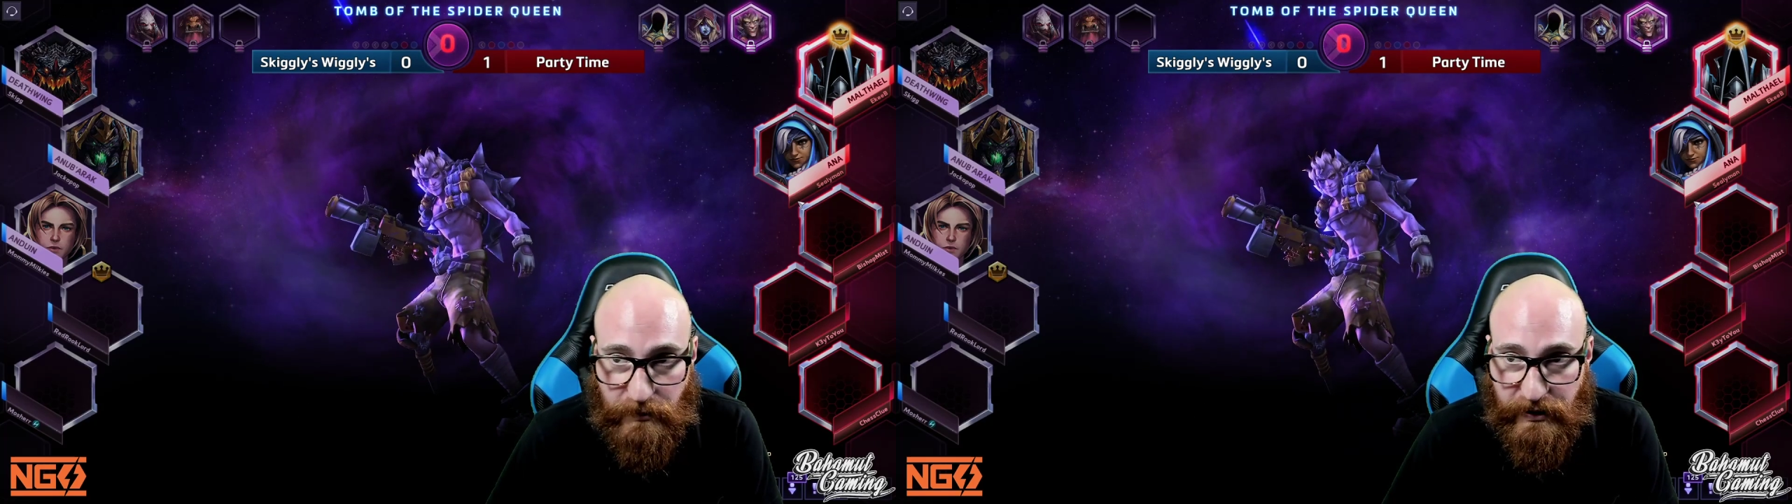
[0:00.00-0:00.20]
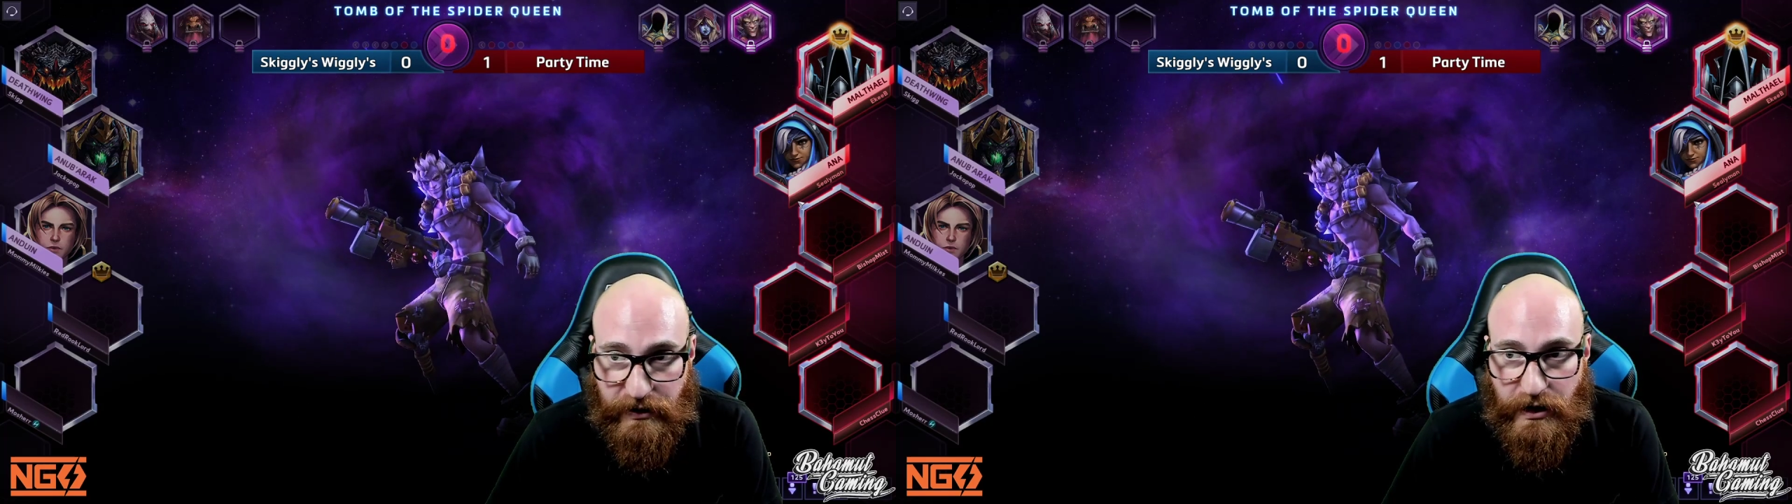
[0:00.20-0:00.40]

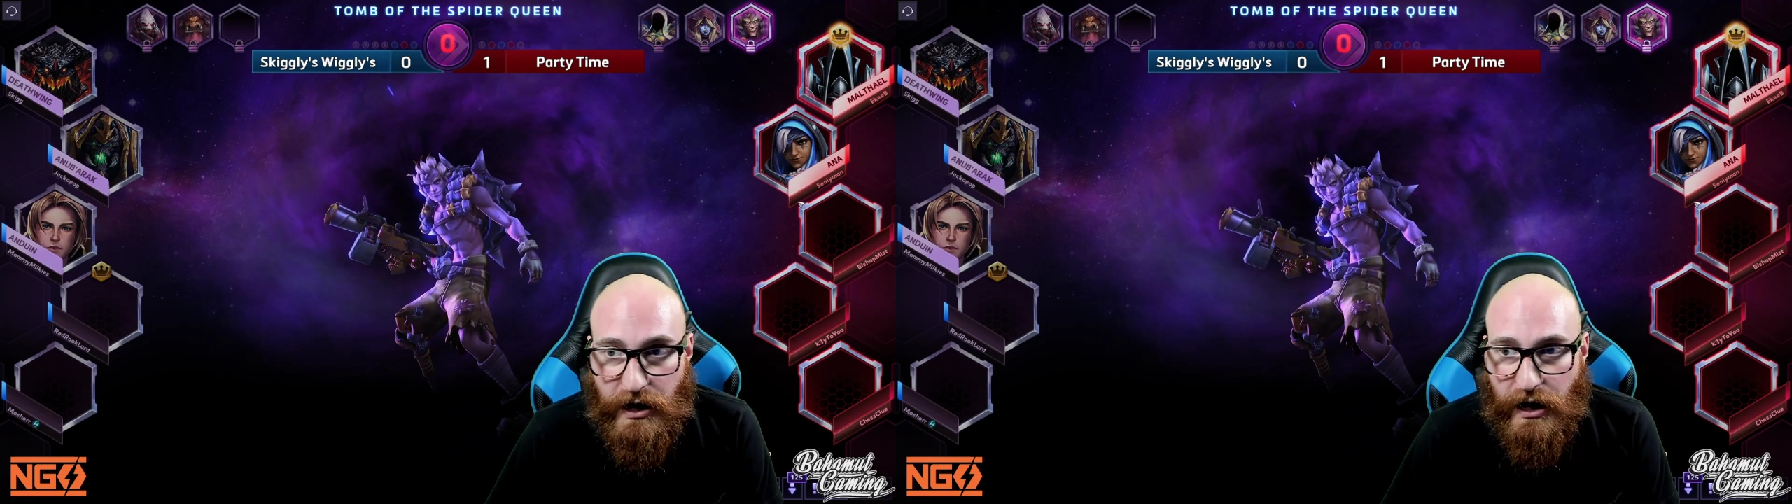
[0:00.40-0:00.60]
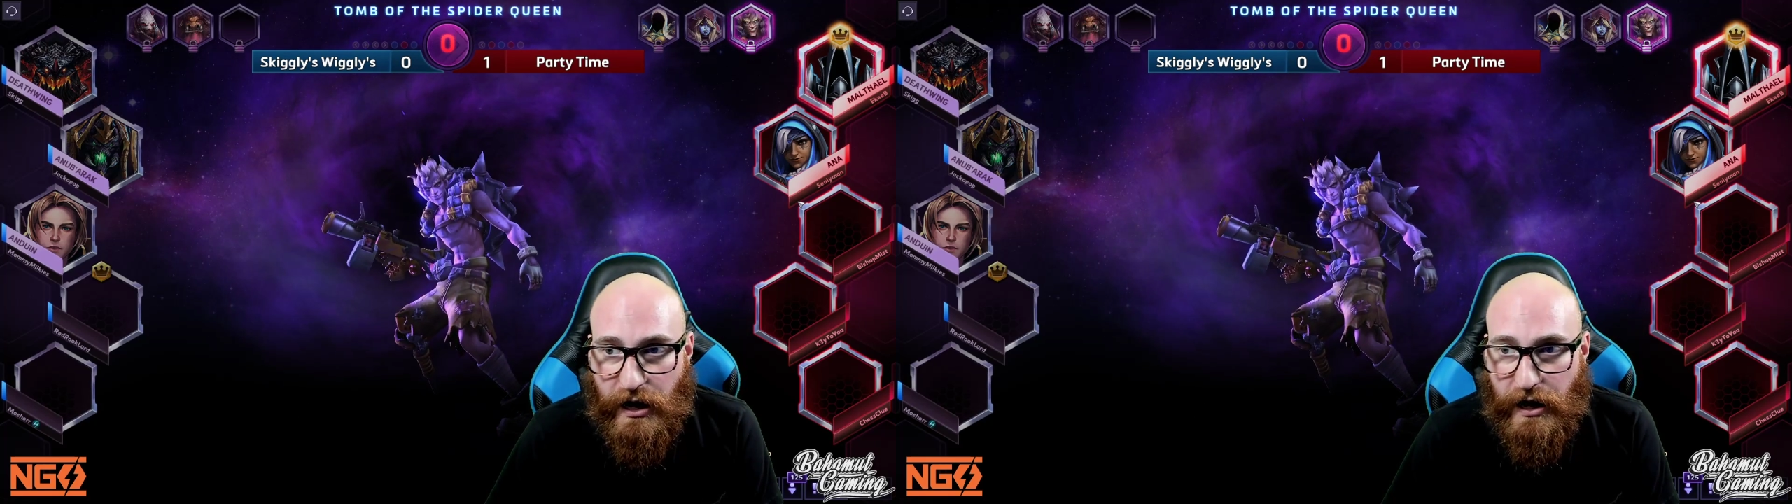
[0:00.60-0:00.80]
But
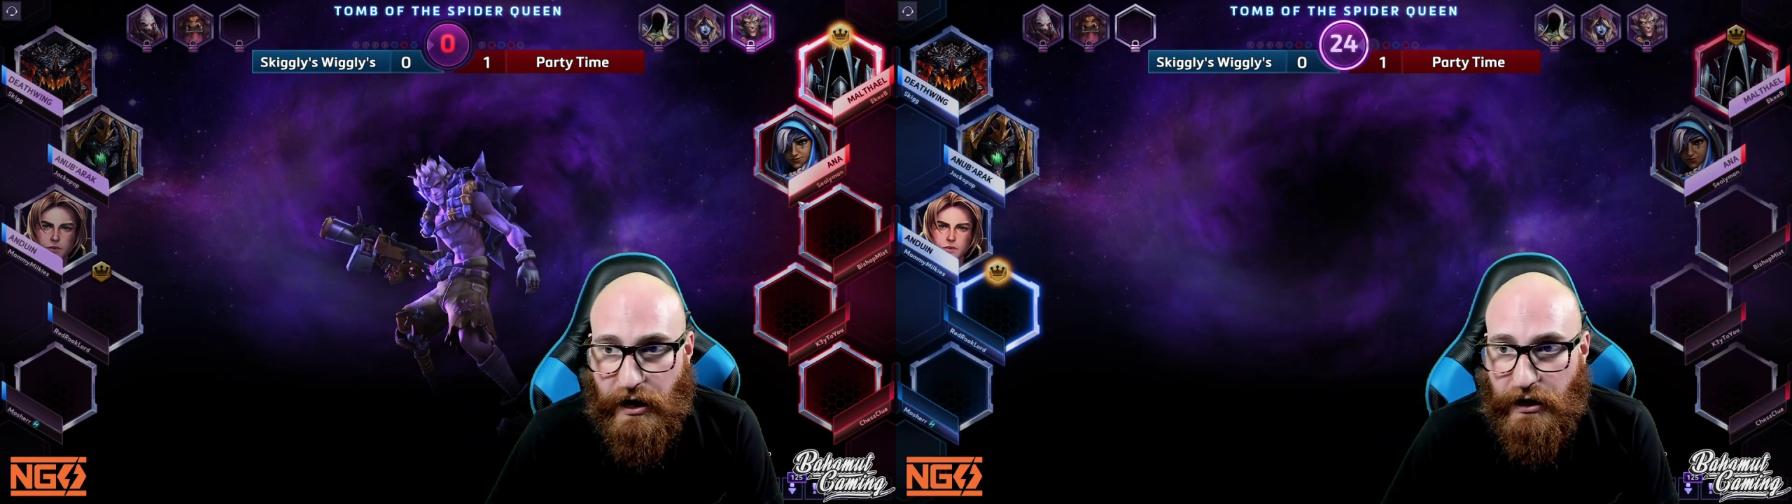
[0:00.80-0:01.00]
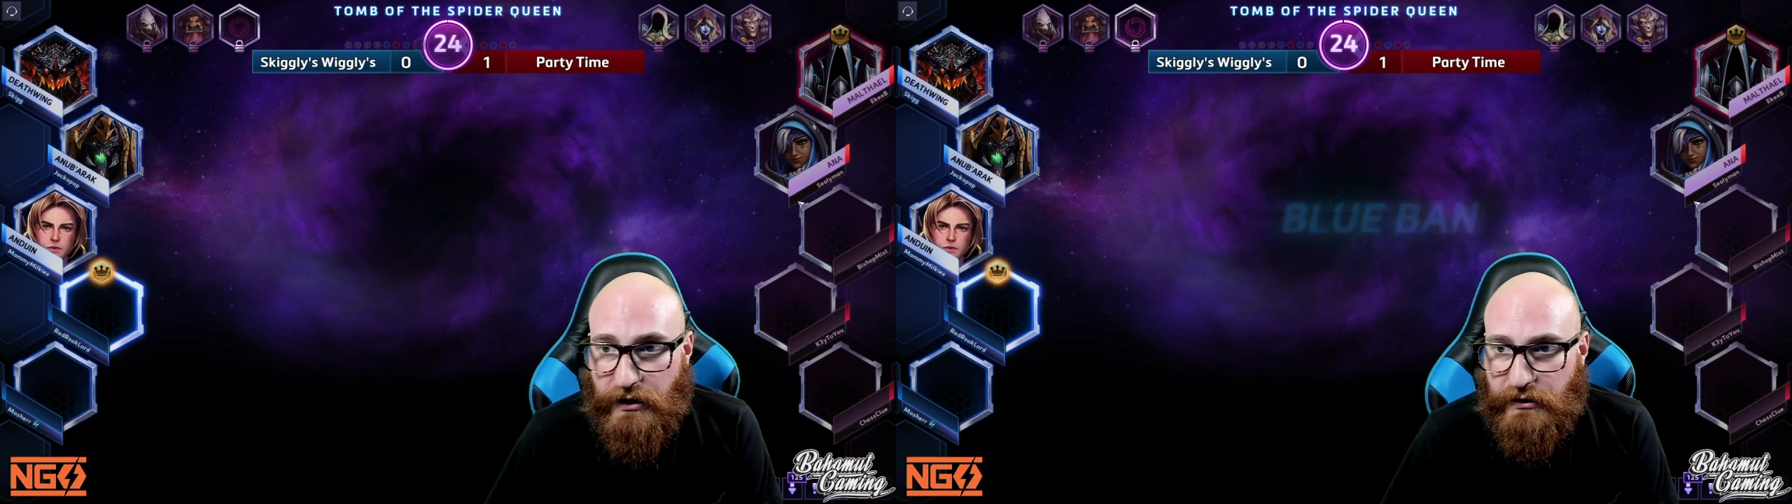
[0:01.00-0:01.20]

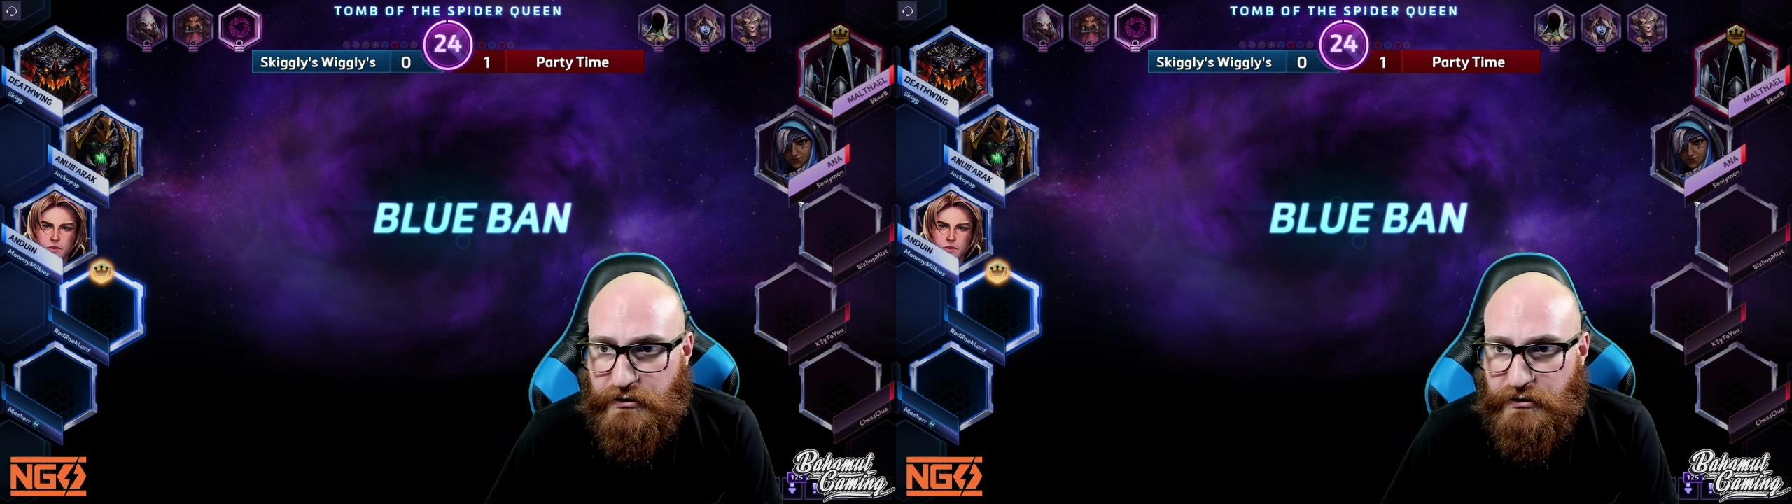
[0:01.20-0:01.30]
uh,